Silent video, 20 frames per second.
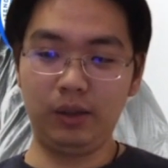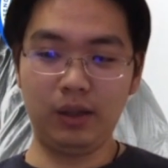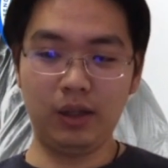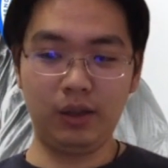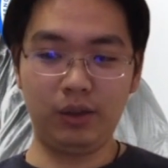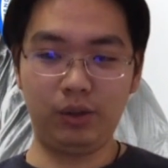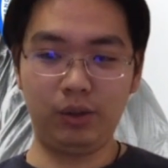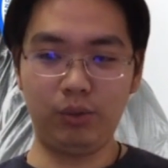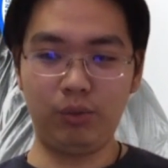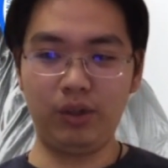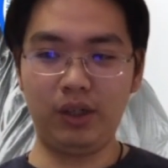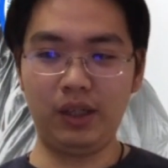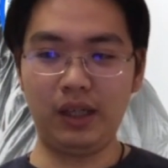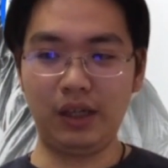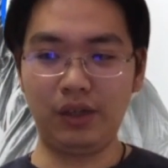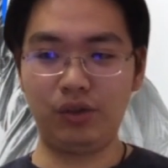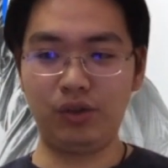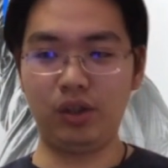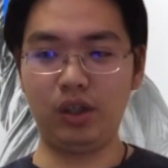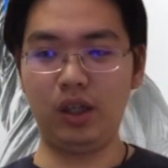uh, to really
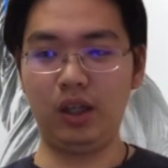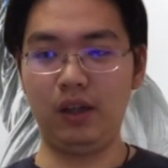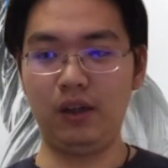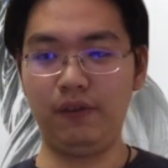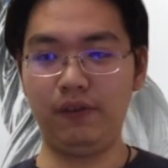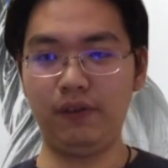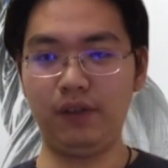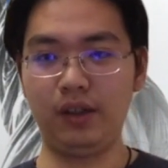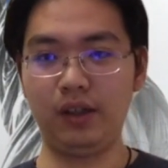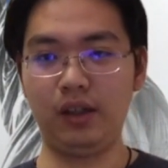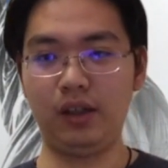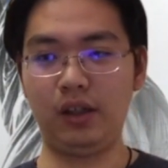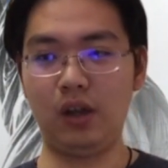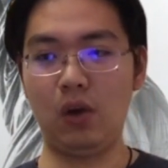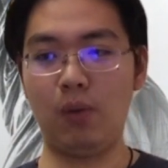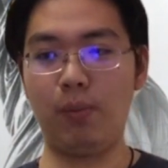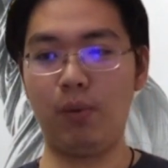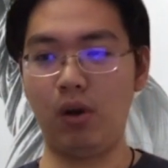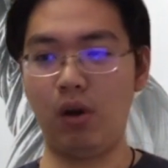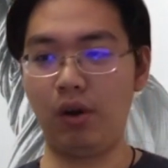achieve the
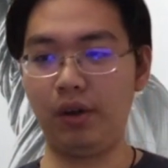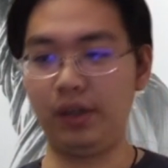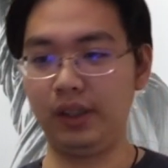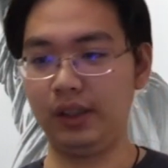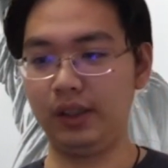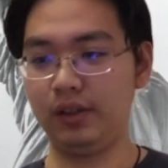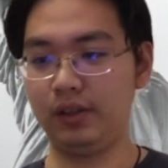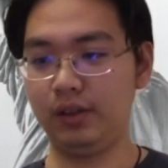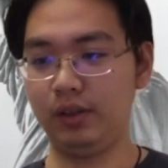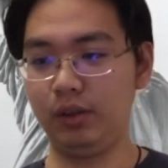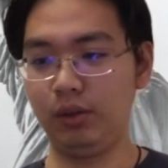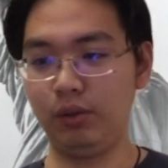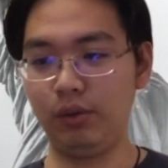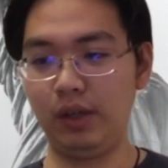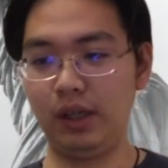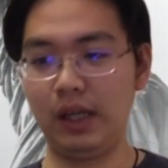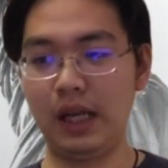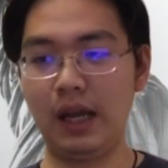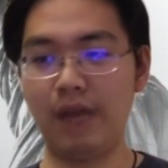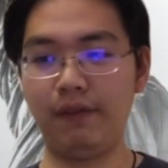global audience, to
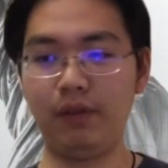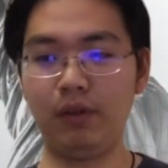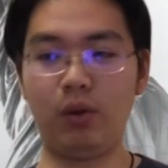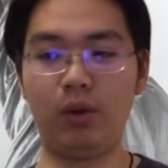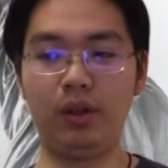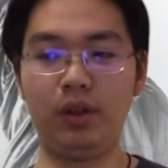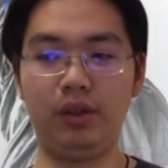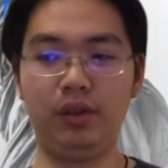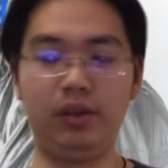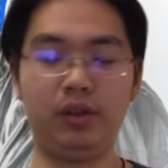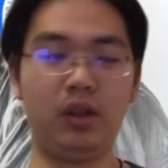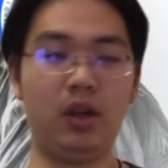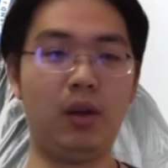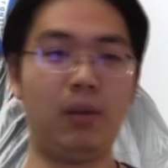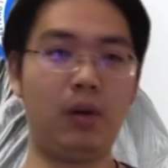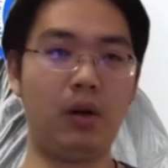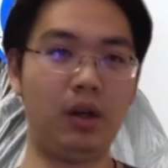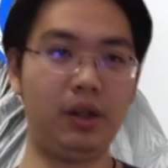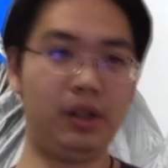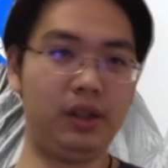really have all those
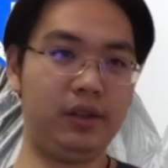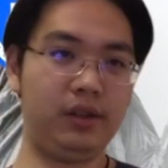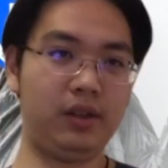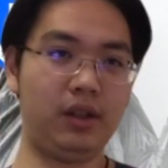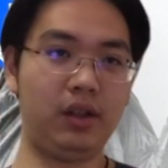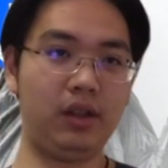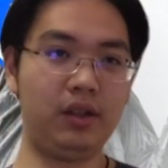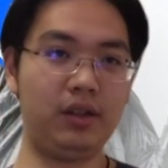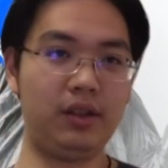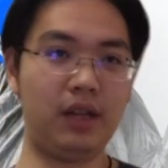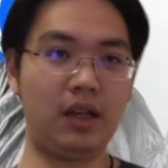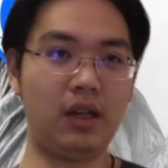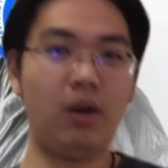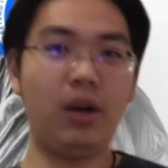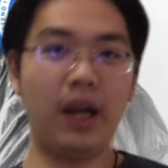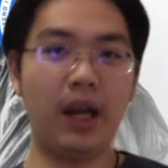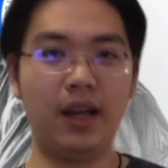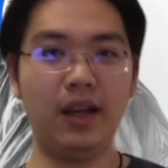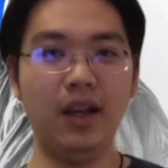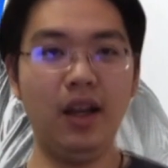global audience understand,
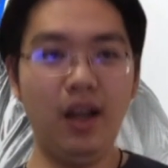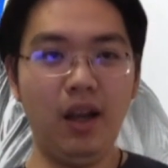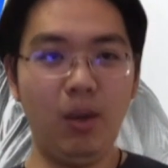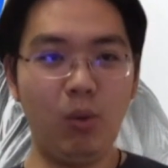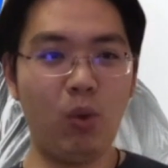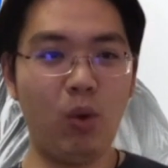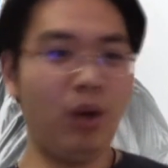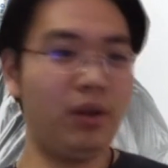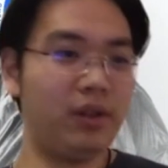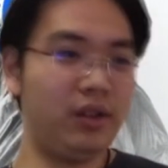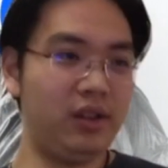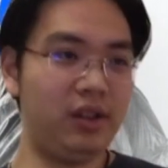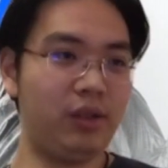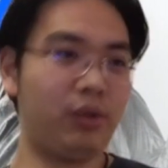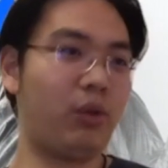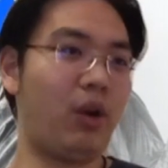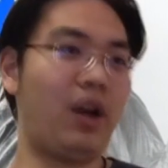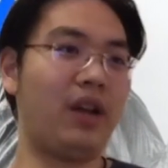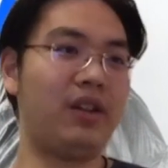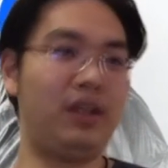okay, wow, this is
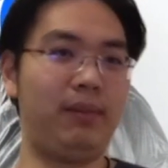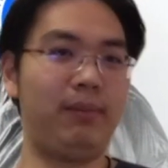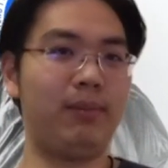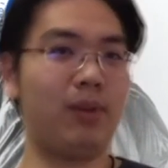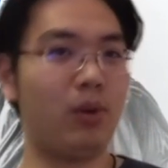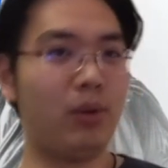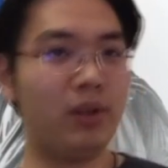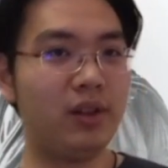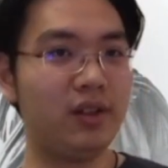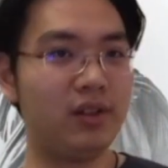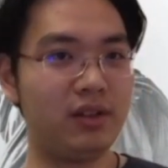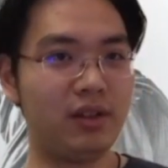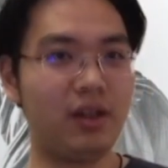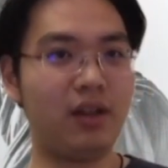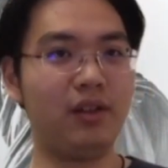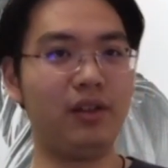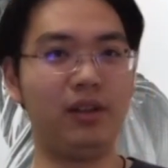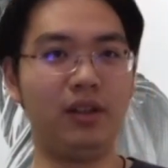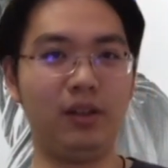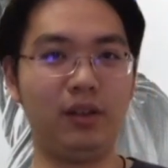quite simple. It's
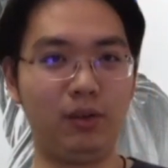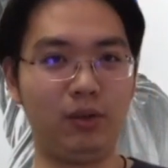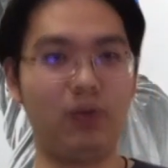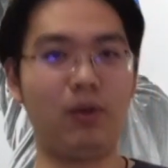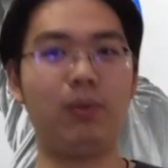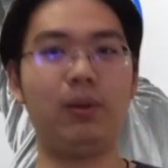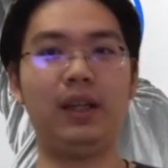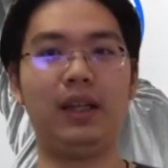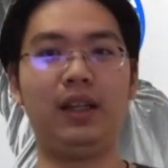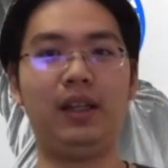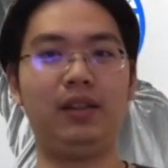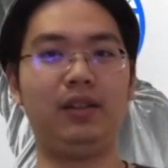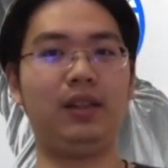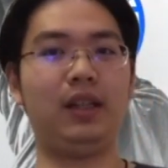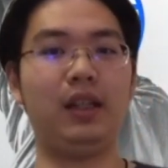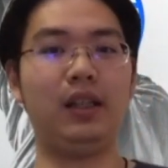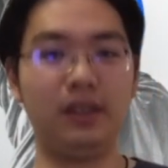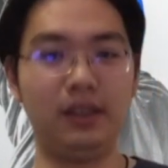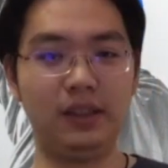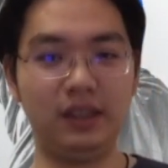on the Google Play, it's
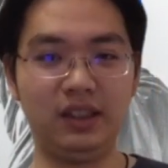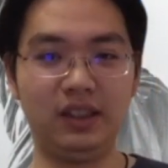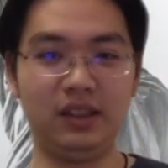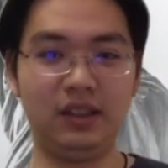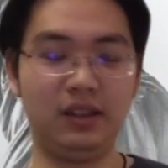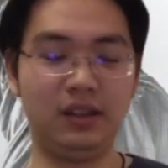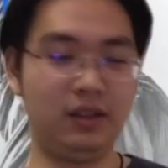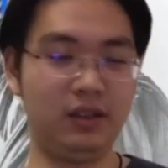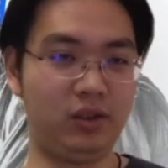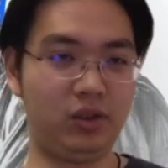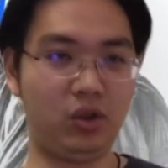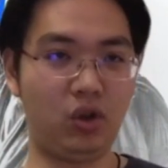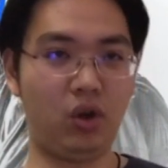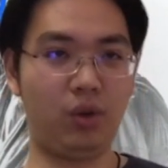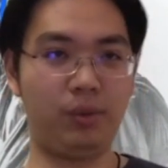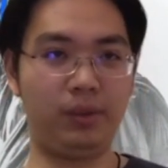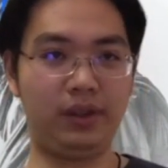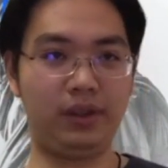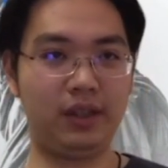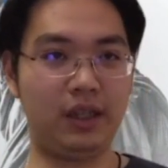on the
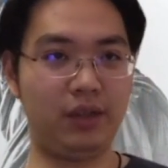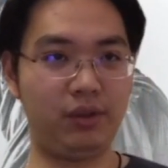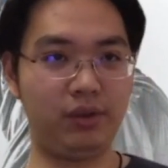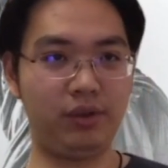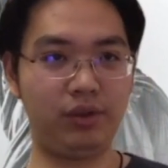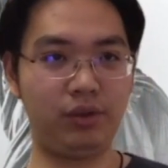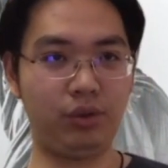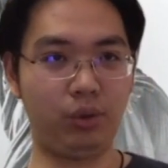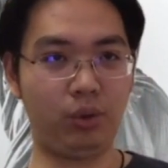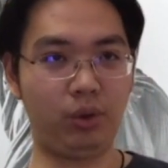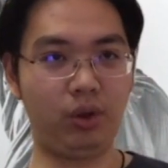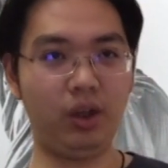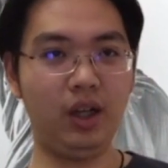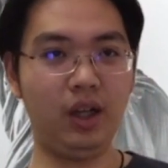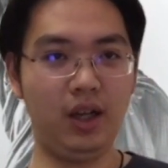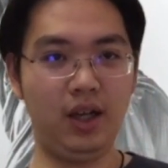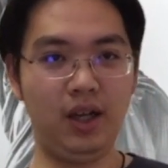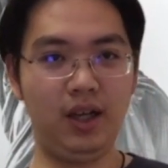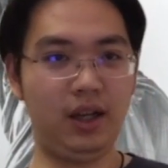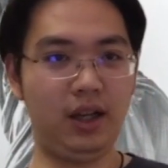Chrome extension store.
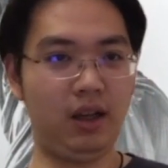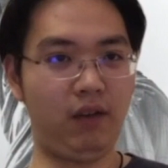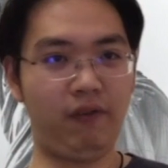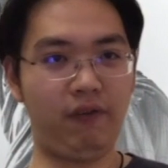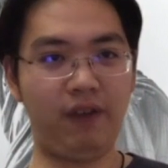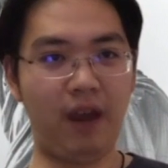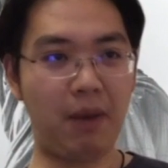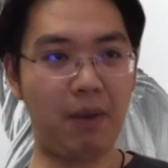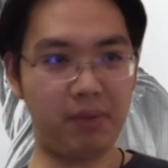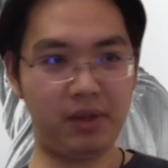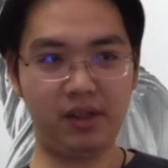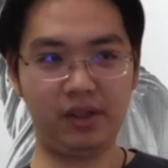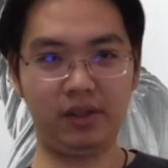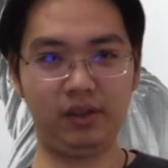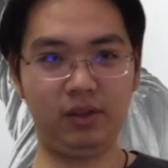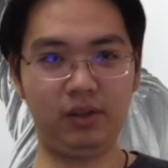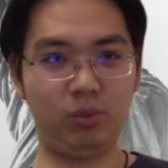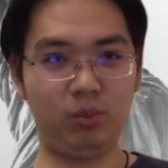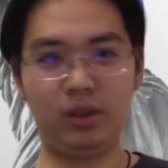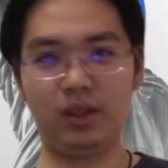And five
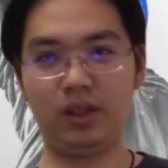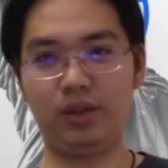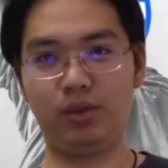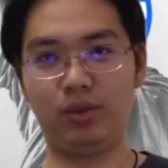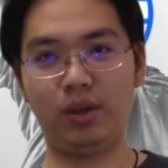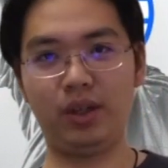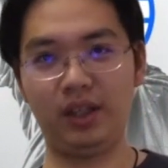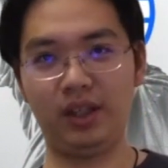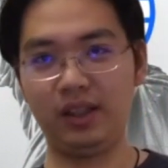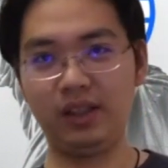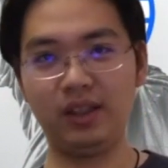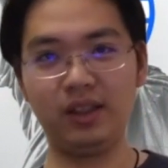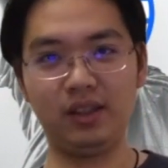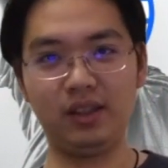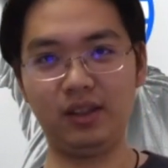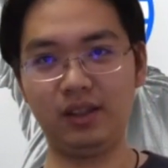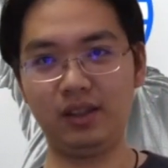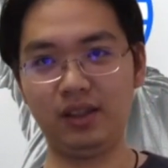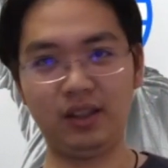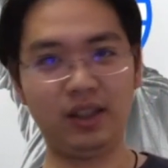minutes, we're joining
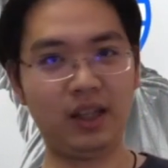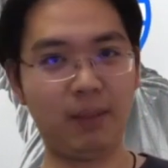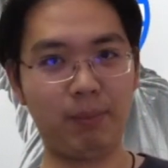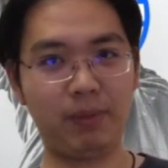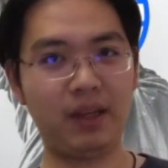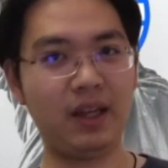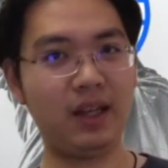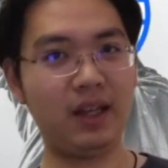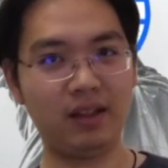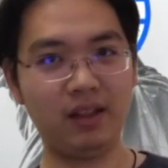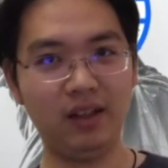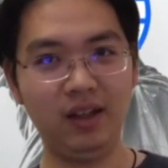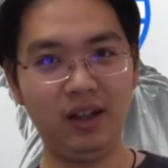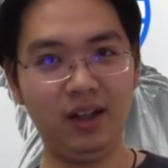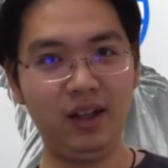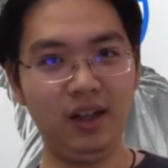the campaign.